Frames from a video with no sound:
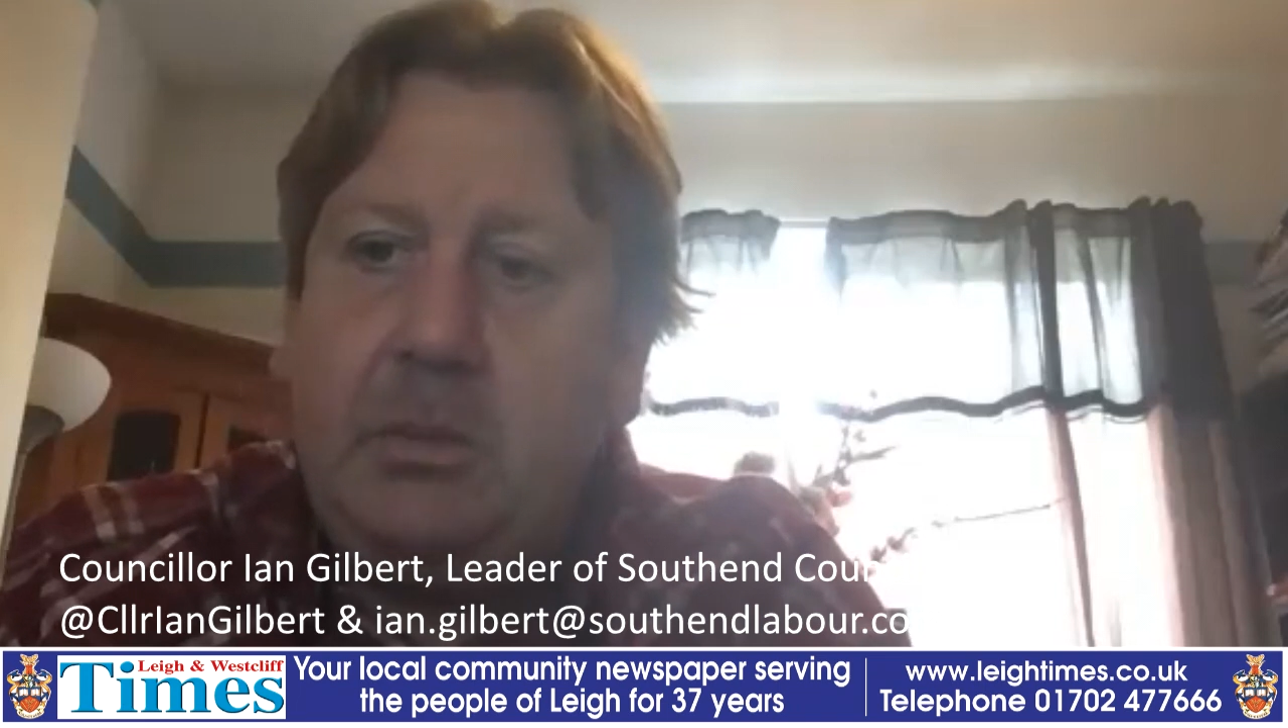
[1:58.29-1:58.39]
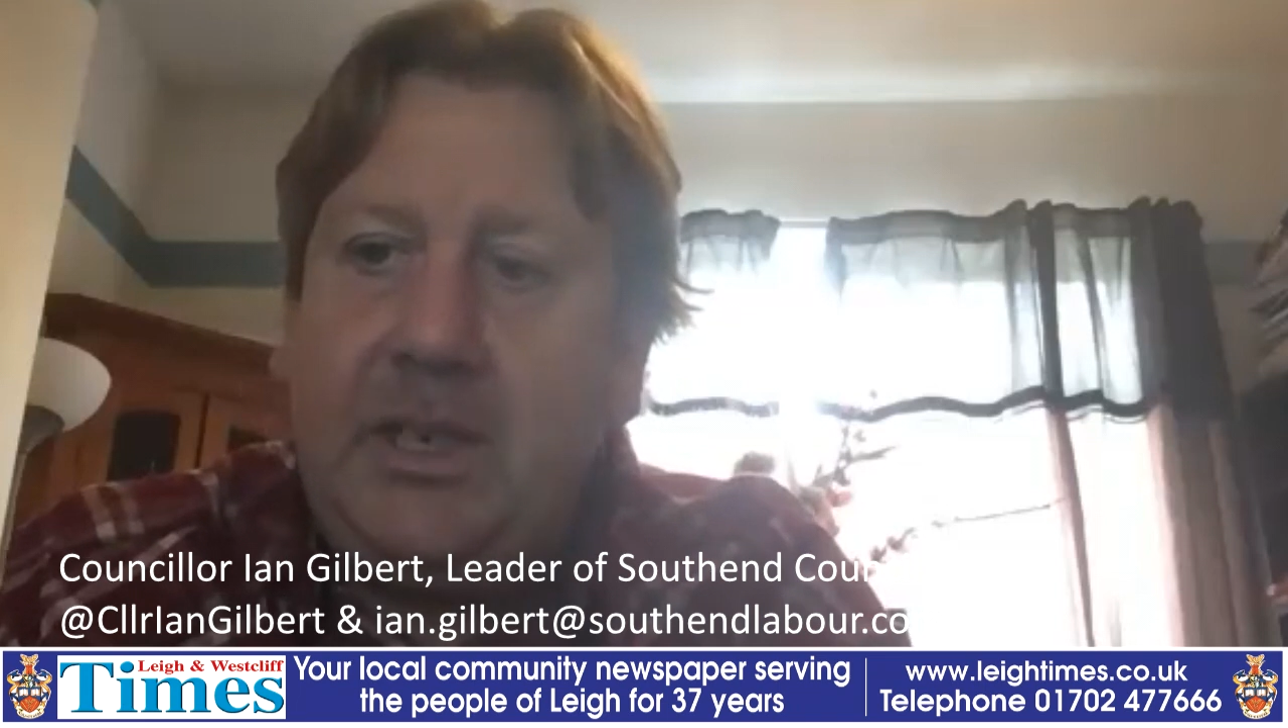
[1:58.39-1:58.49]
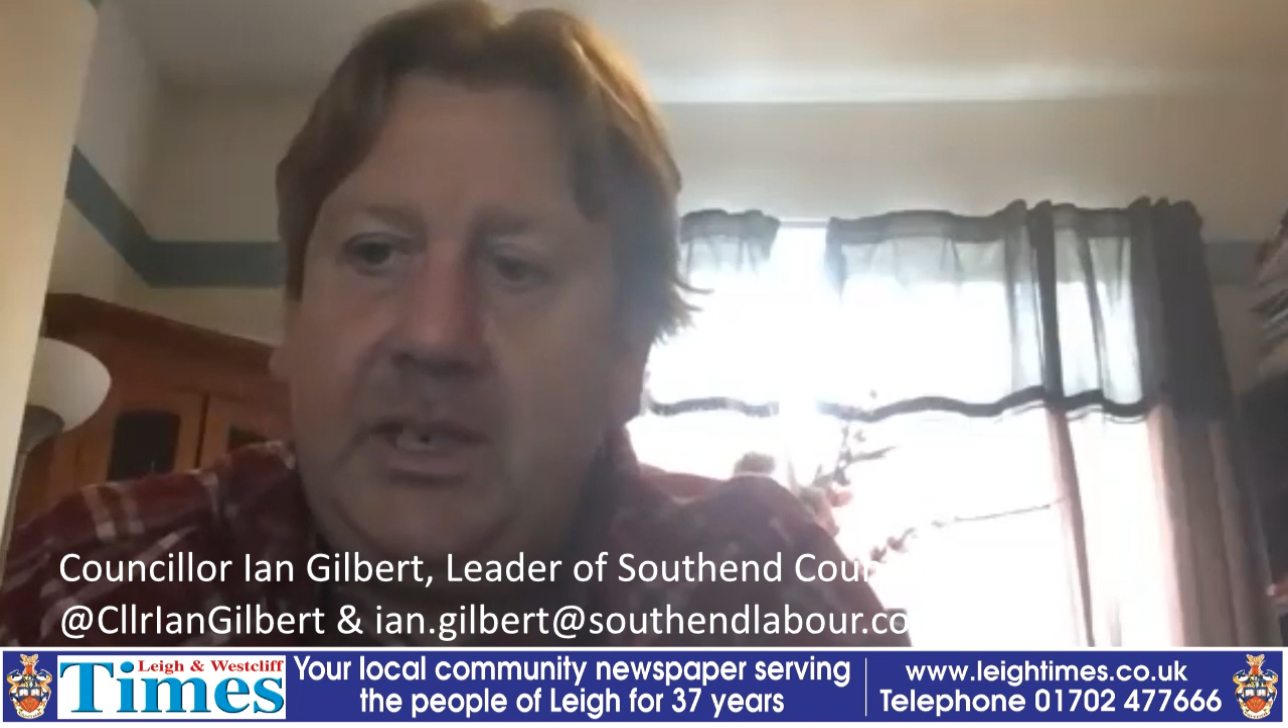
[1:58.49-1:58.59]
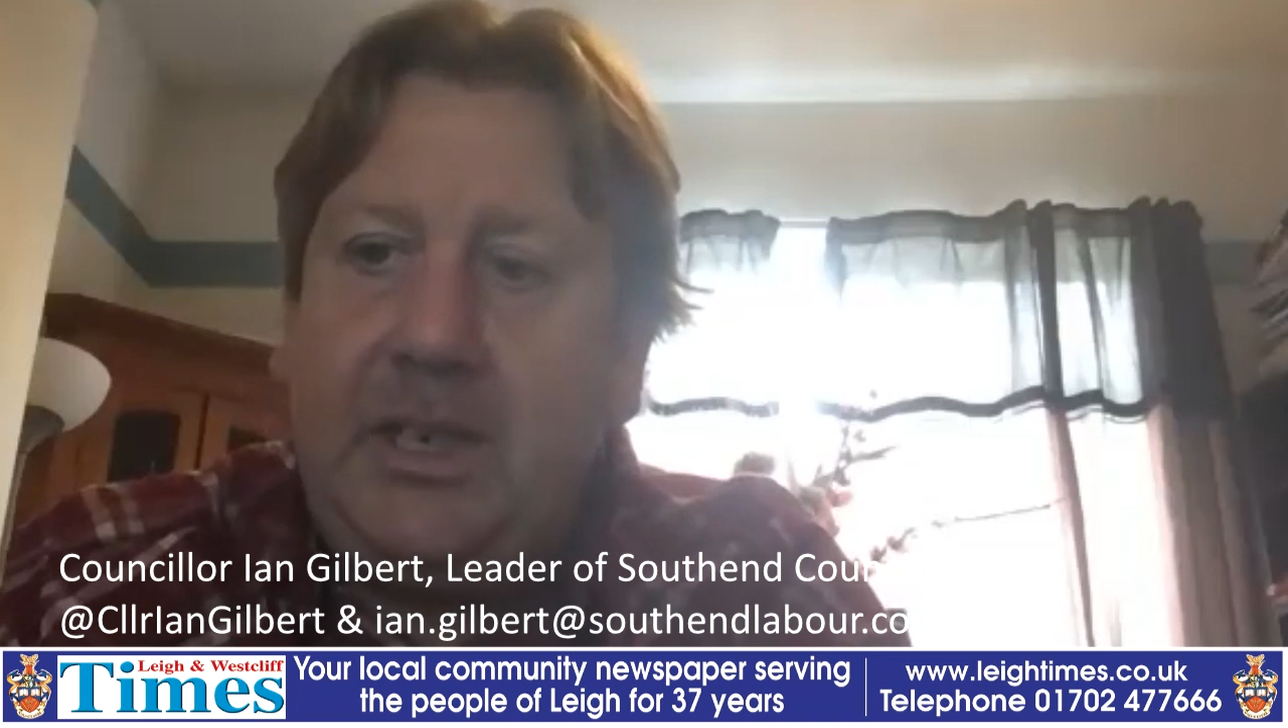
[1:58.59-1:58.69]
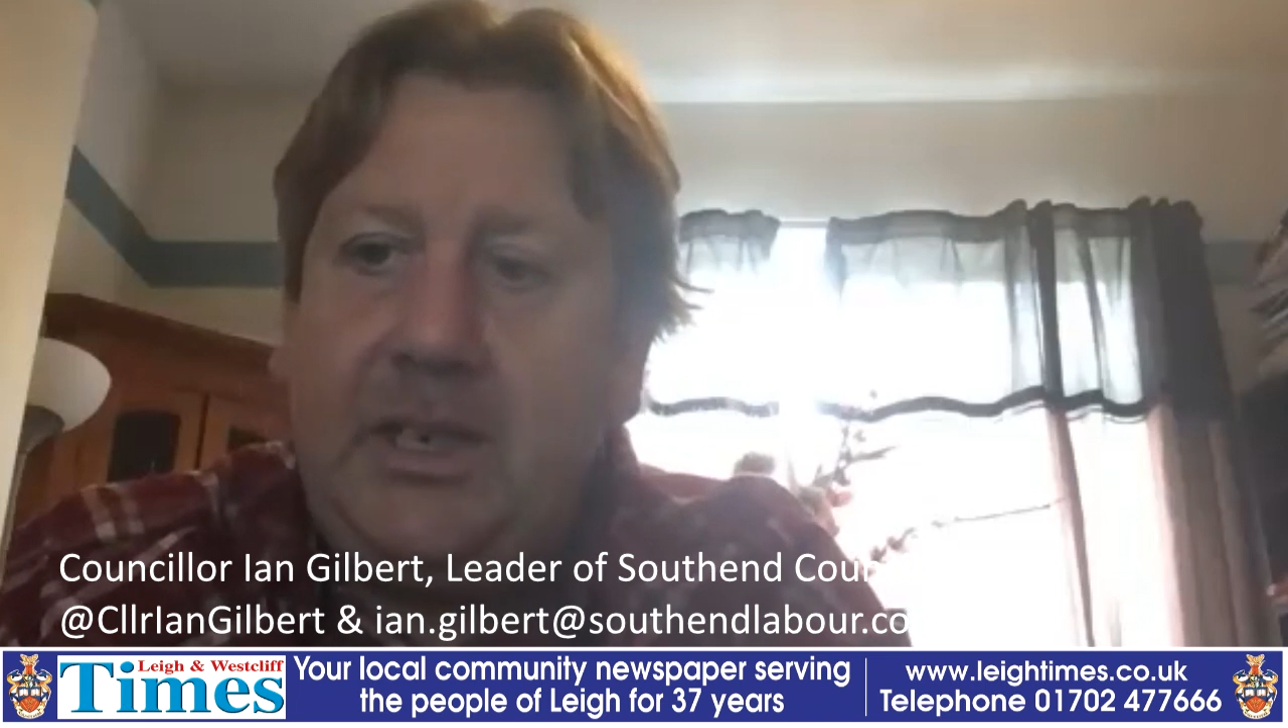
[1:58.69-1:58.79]

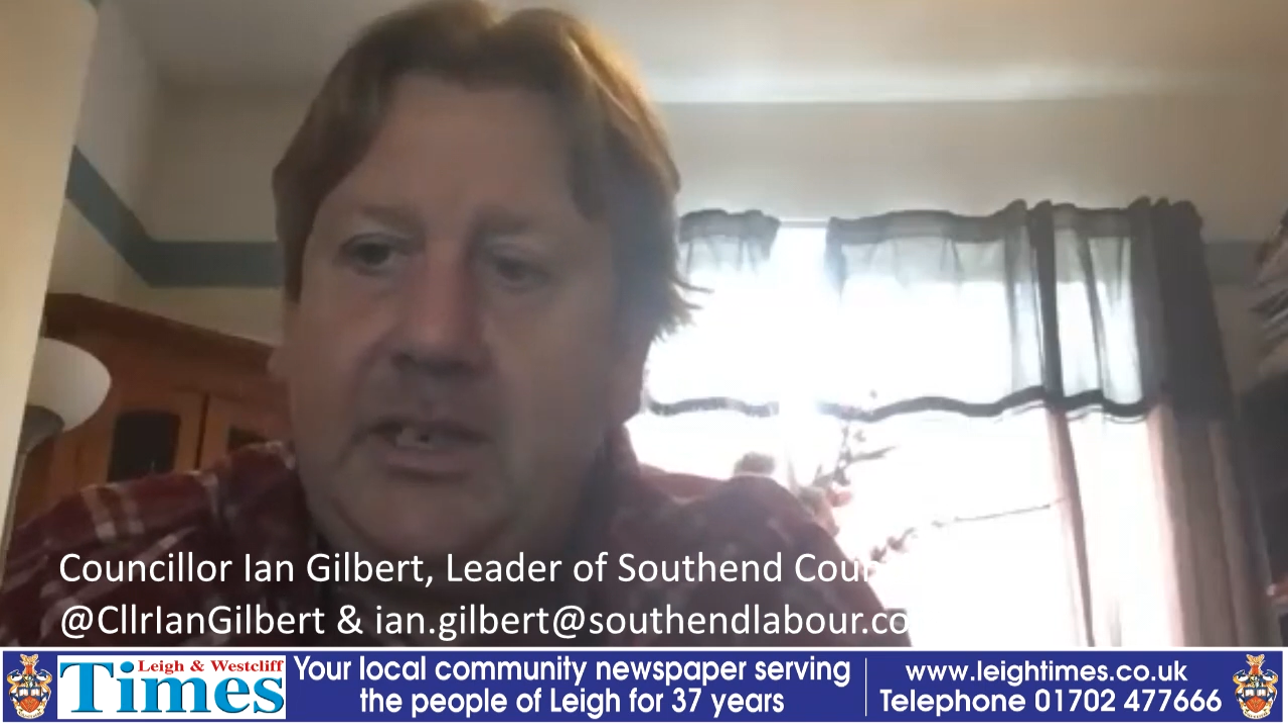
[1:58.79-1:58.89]
20